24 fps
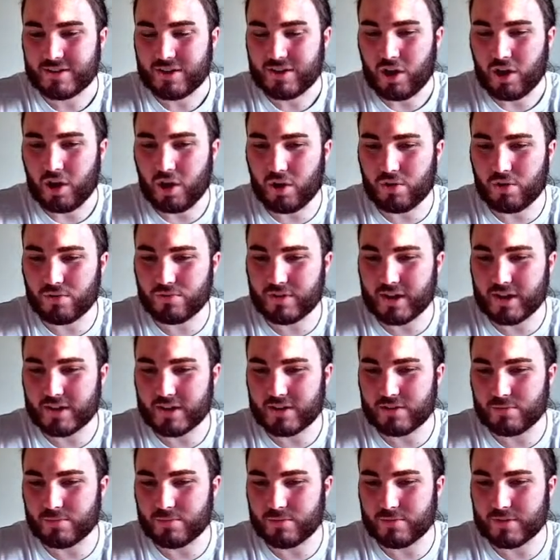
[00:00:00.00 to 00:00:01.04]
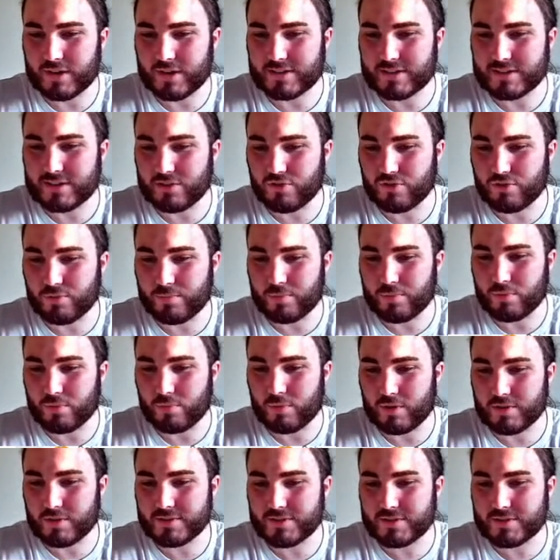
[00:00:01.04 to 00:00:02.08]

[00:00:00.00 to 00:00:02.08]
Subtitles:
Holgate coming up against Liverpool.